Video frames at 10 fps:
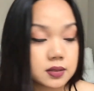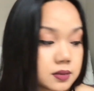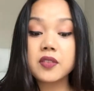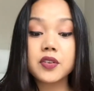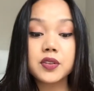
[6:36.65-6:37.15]
I
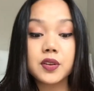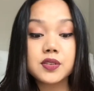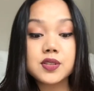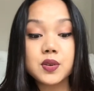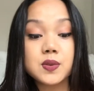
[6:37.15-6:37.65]
mean, for
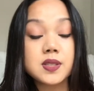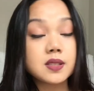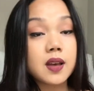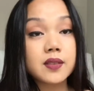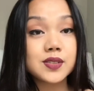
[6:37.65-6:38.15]
those who
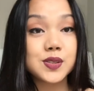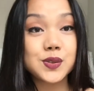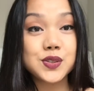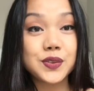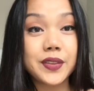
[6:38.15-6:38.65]
still have a
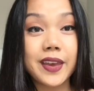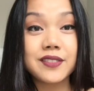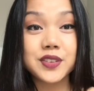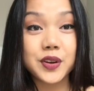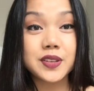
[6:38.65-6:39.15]
social
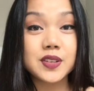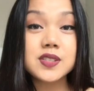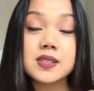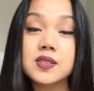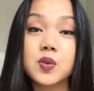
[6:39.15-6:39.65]
life during
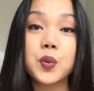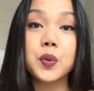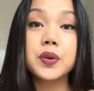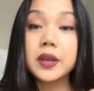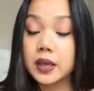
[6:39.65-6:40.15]
nursing school,